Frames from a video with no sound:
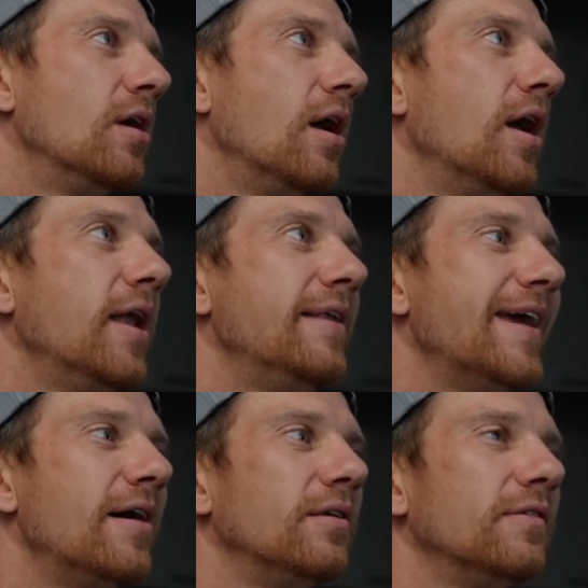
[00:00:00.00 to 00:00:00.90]
And
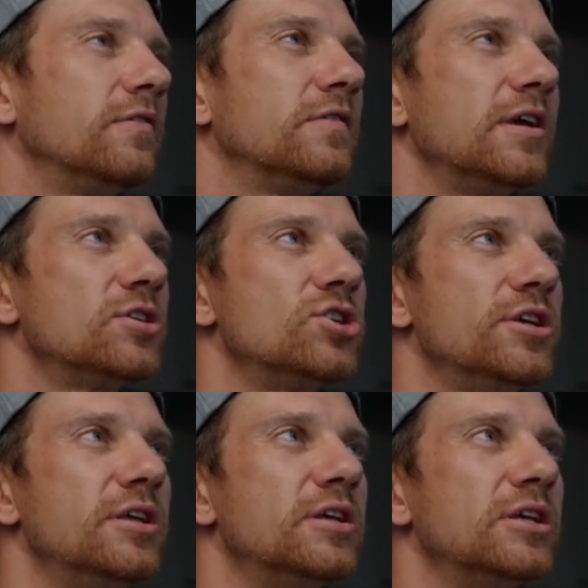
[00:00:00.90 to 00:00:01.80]
yeah, this is
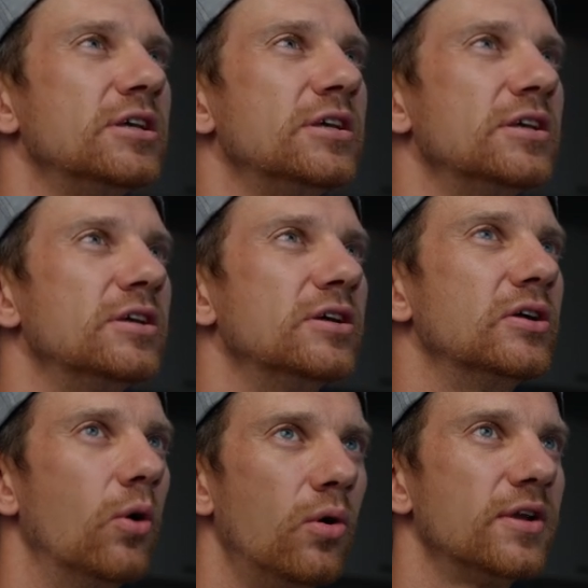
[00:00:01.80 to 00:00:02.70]
actually
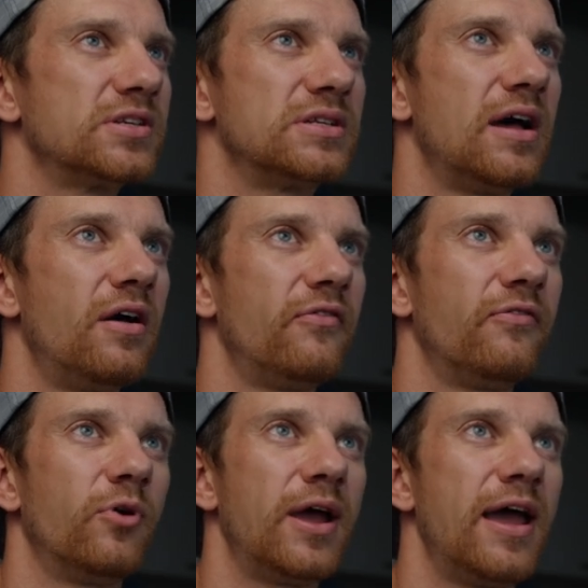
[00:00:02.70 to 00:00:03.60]
all the stuff
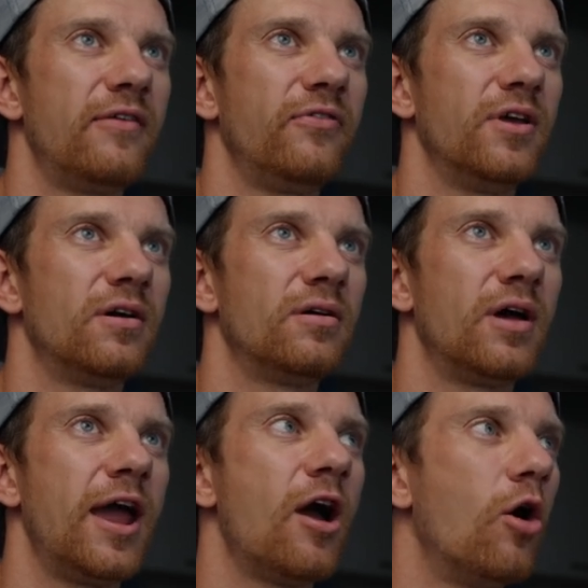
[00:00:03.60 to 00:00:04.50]
what I have here.
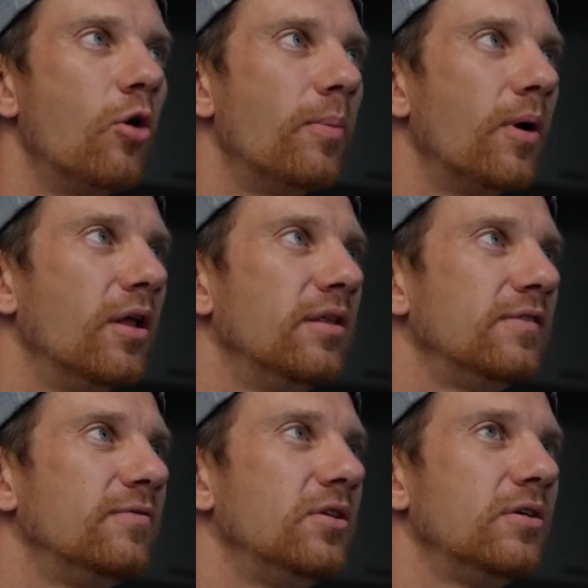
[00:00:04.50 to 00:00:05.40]
I hope this
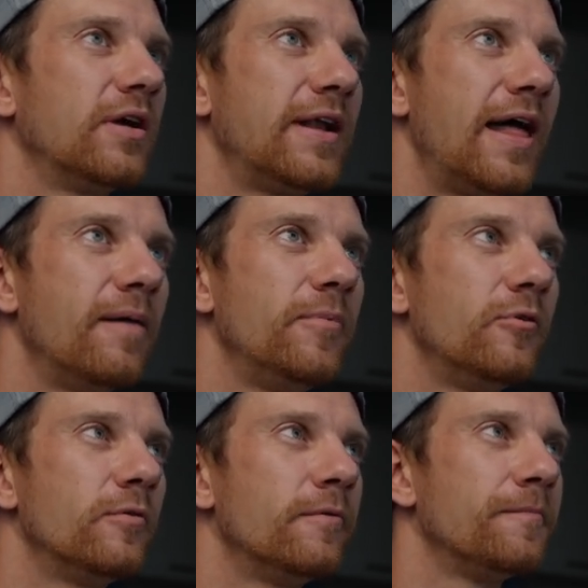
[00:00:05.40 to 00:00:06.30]
video can help
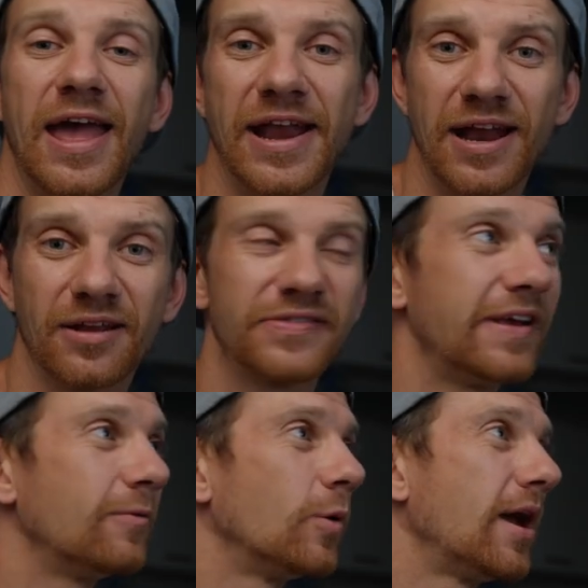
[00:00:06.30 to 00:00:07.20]
you. Another
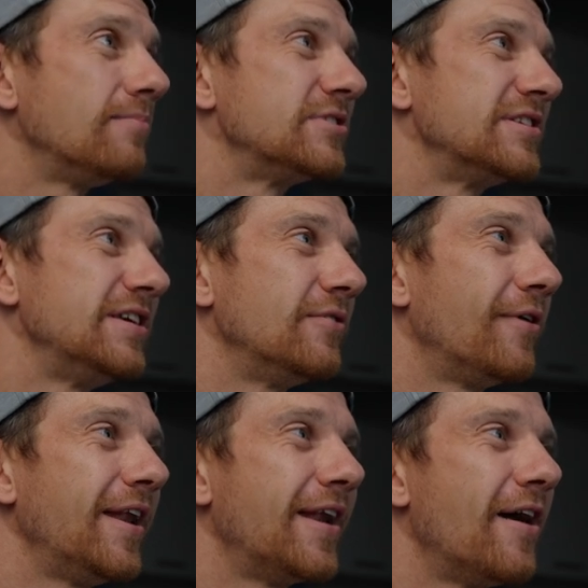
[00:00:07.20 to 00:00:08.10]
thing what I'm seeing
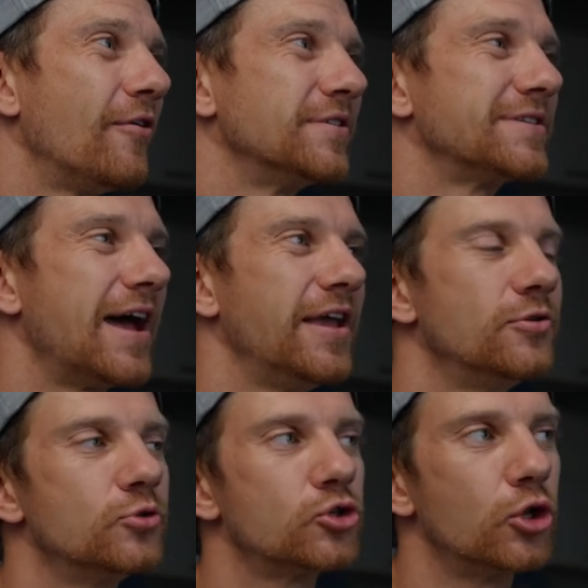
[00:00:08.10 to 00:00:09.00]
right now is I
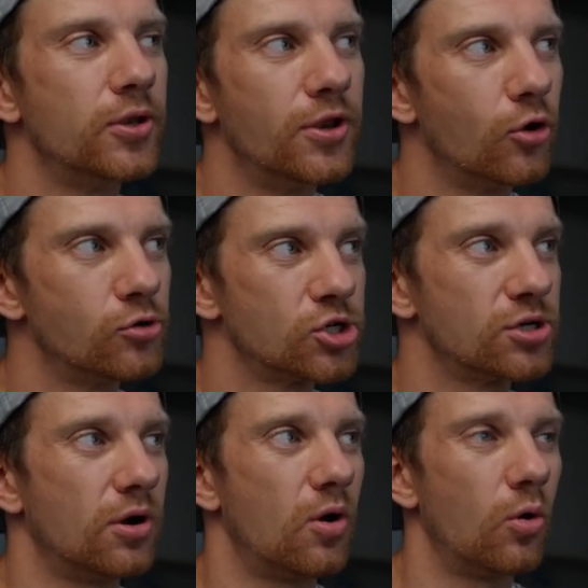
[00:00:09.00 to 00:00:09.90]
use Notion
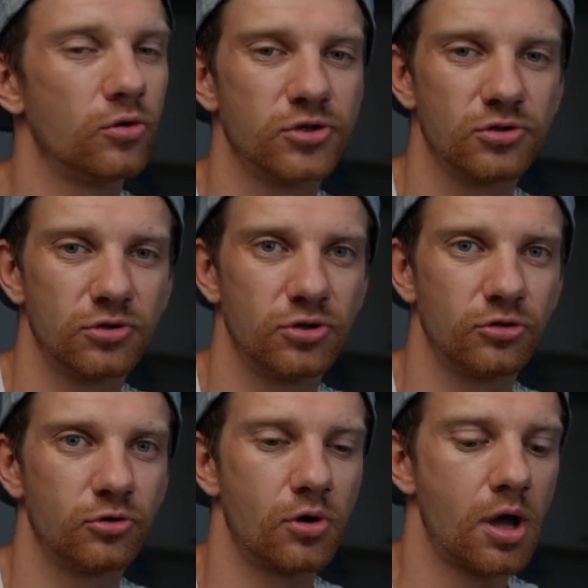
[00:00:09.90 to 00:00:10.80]
also
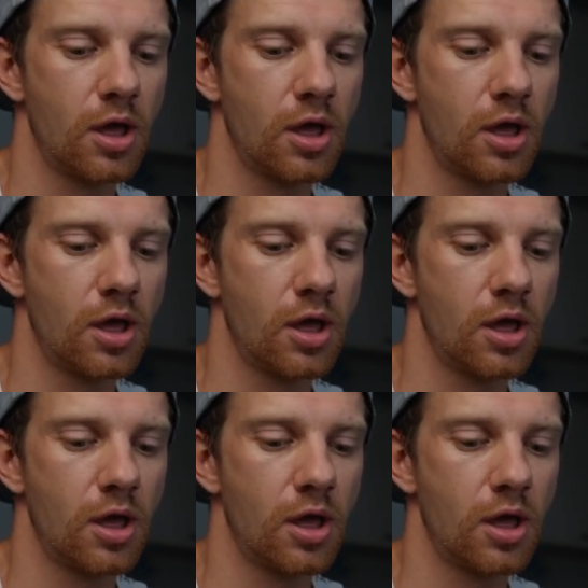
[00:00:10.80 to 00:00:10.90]
to